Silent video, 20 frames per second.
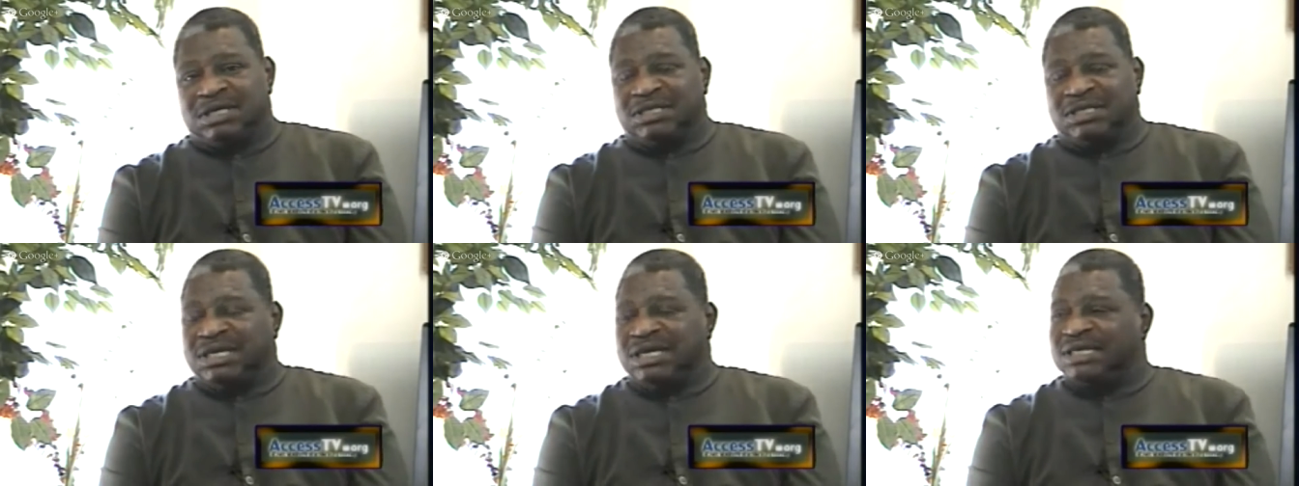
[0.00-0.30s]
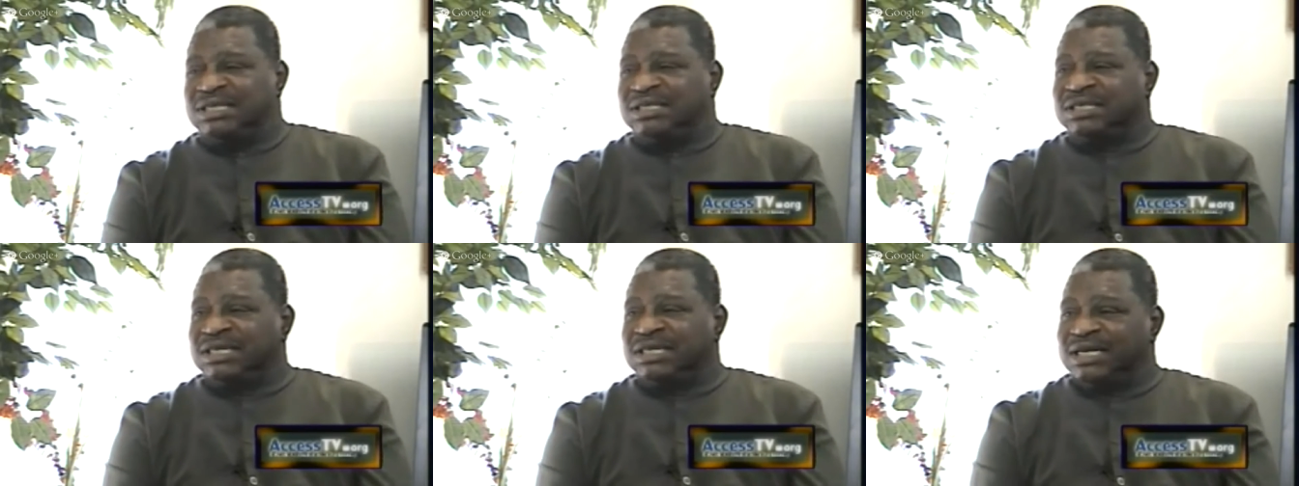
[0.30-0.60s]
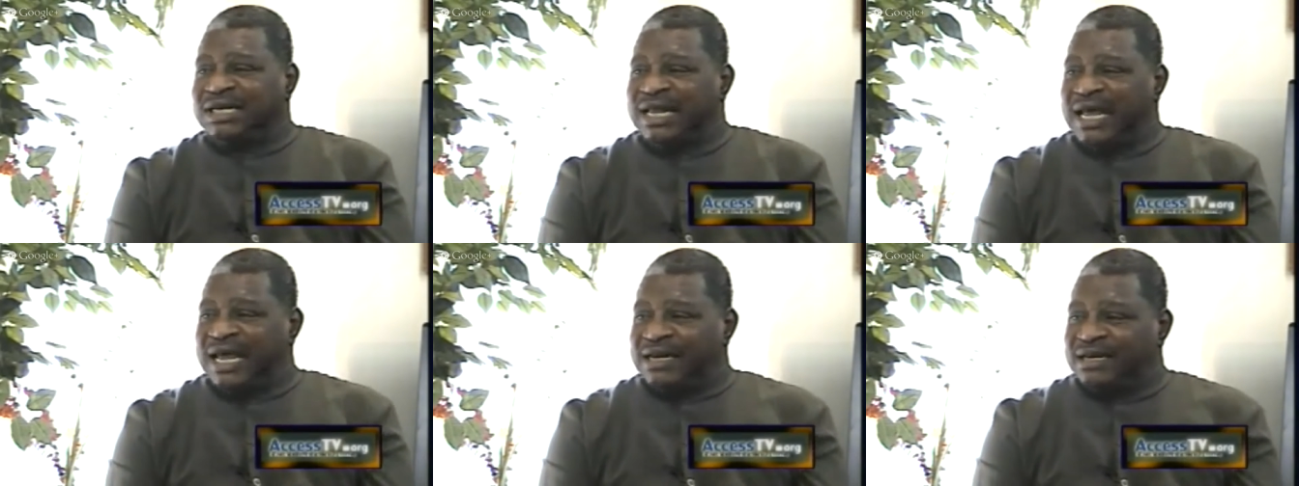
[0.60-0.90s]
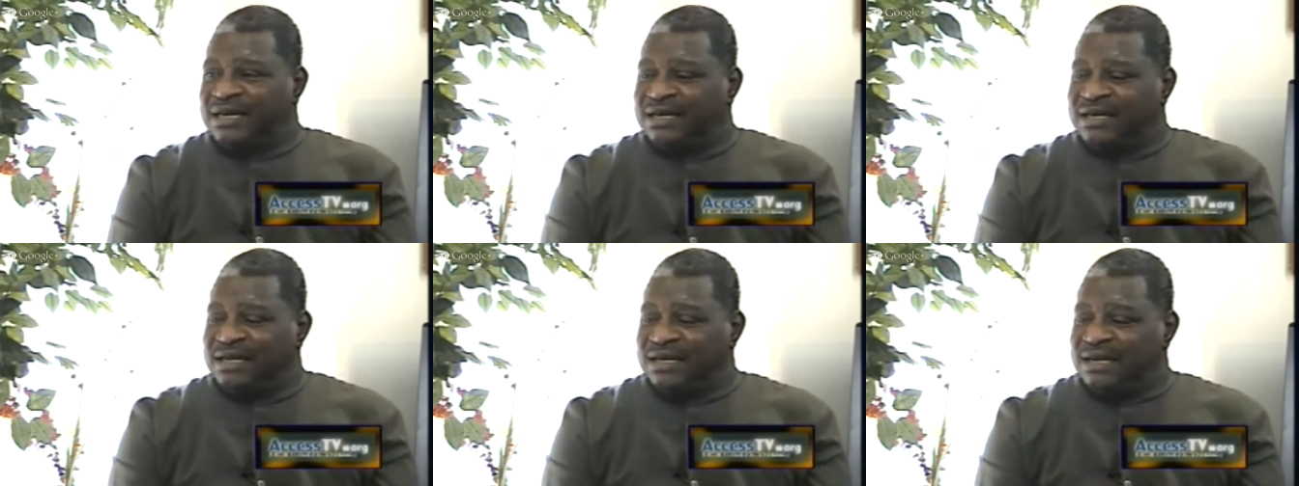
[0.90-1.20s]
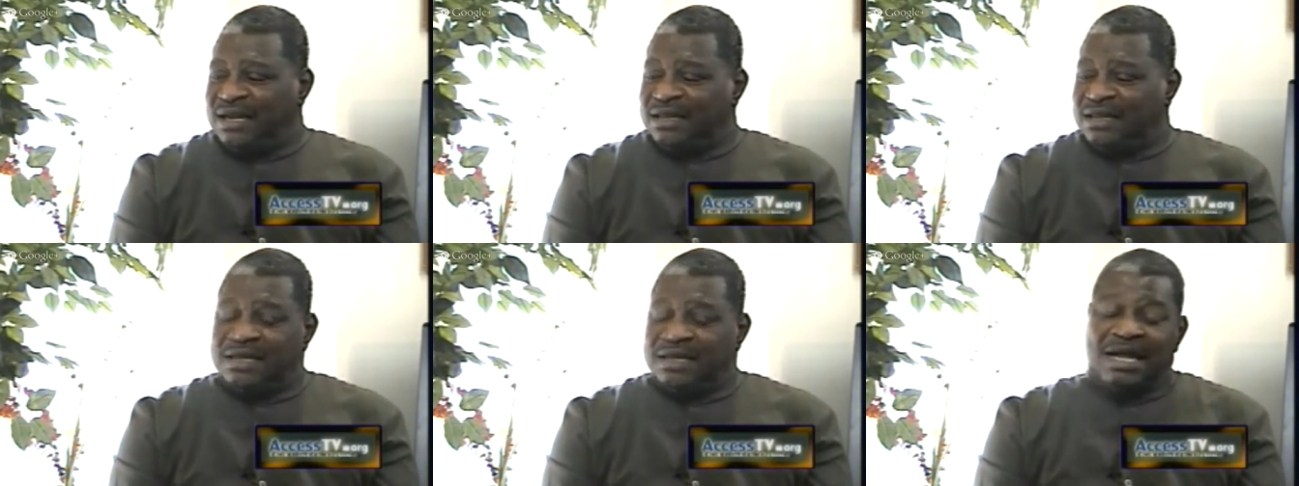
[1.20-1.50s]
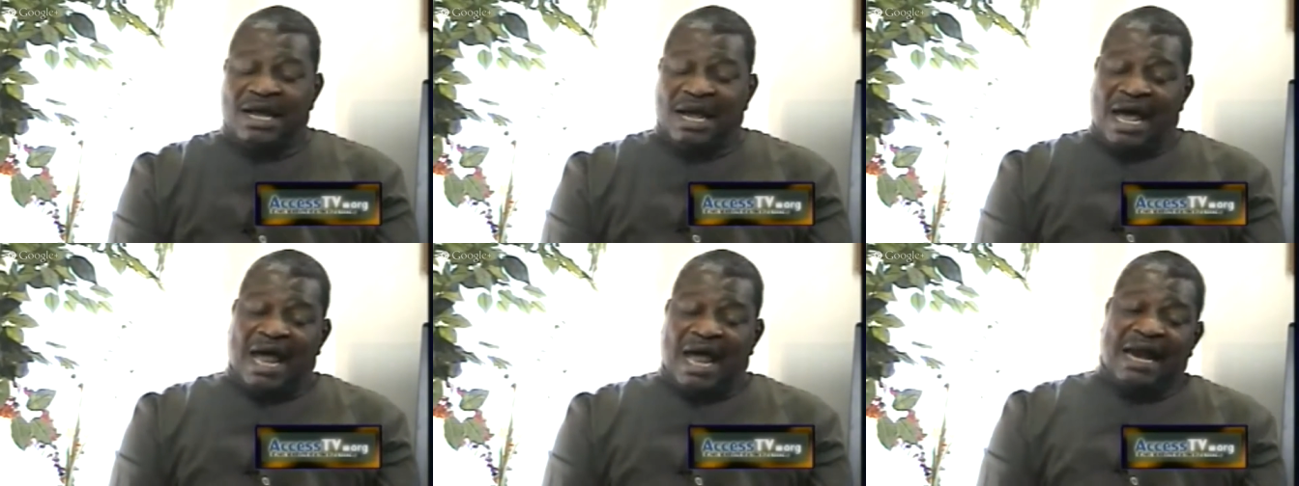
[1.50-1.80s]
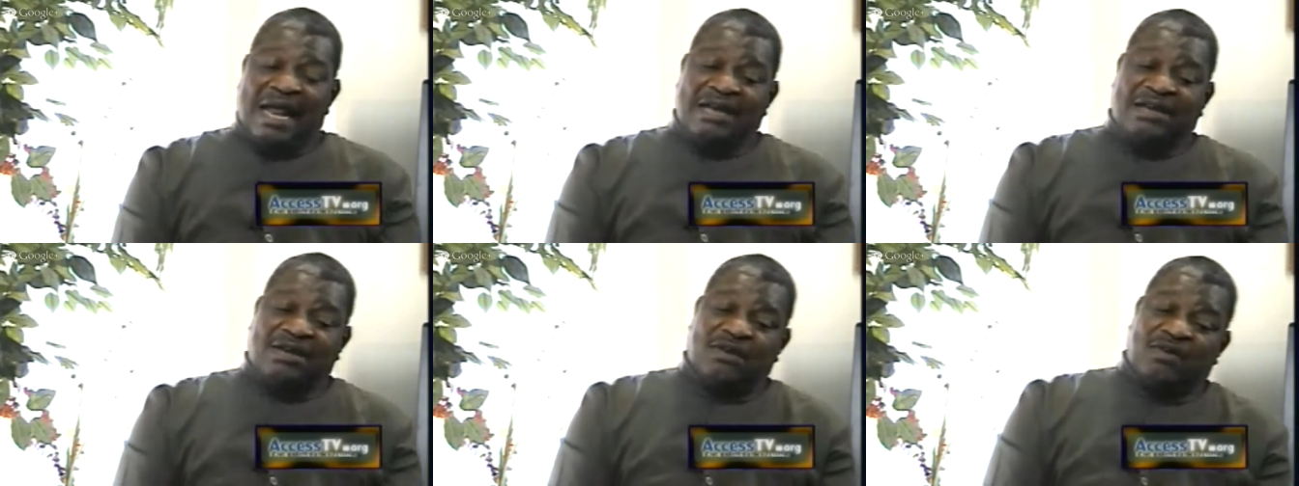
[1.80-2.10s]
this and that and the other. I
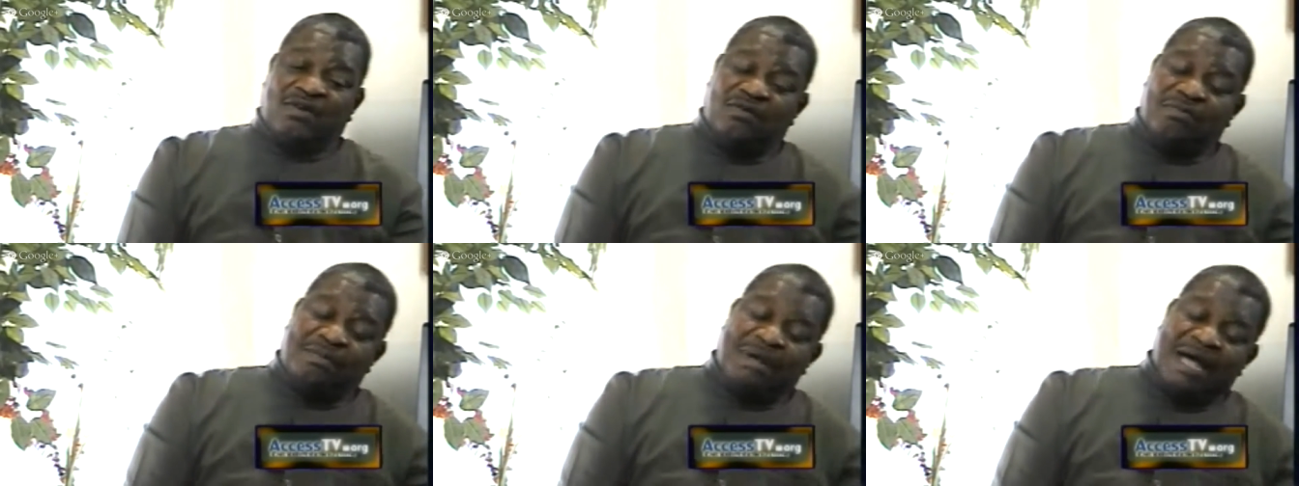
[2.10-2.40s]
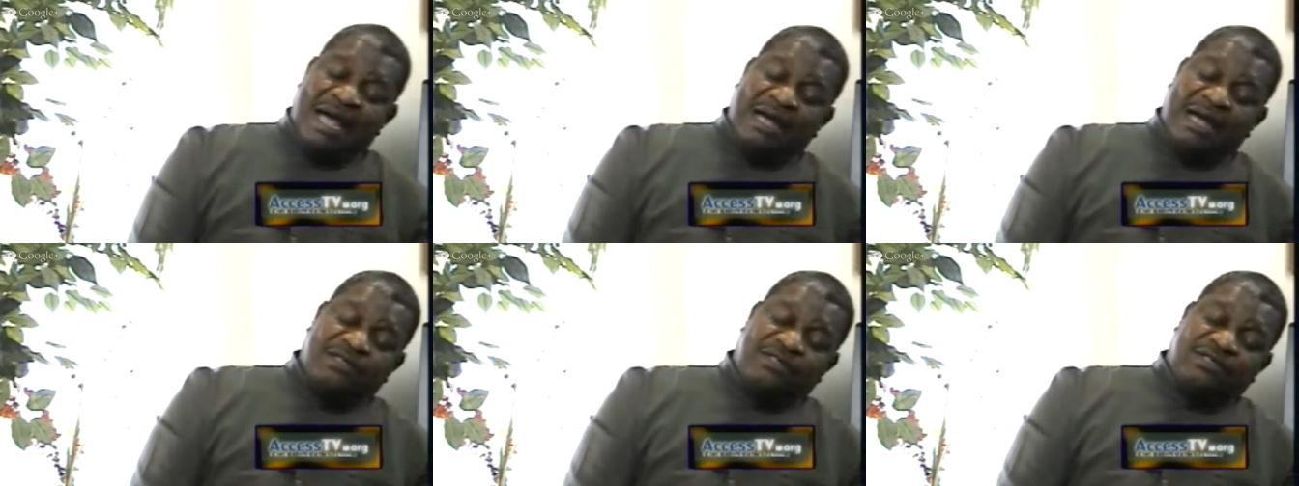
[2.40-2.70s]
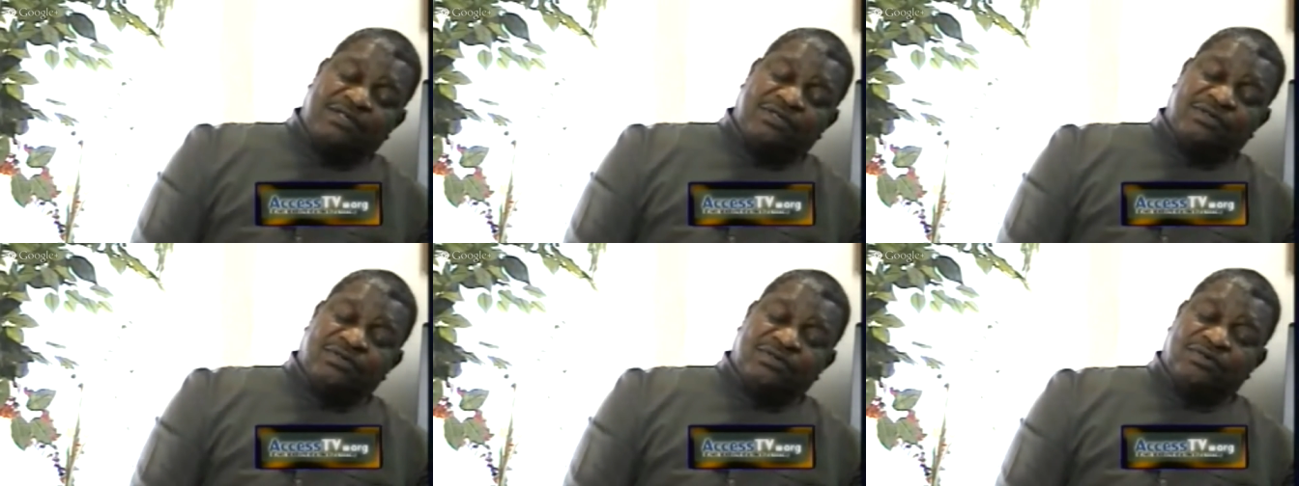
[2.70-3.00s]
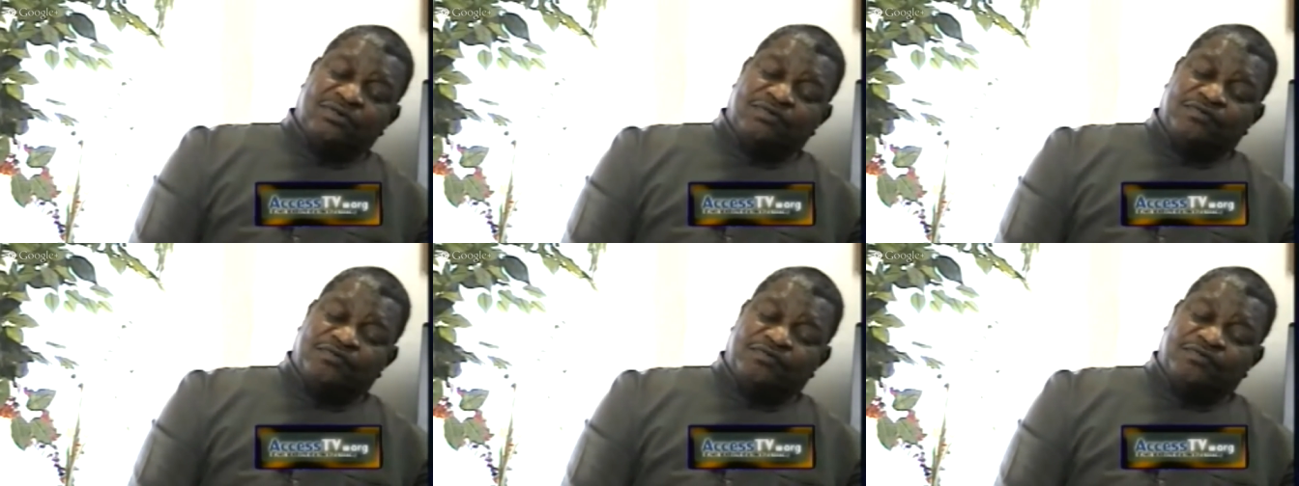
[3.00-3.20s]
like to go back to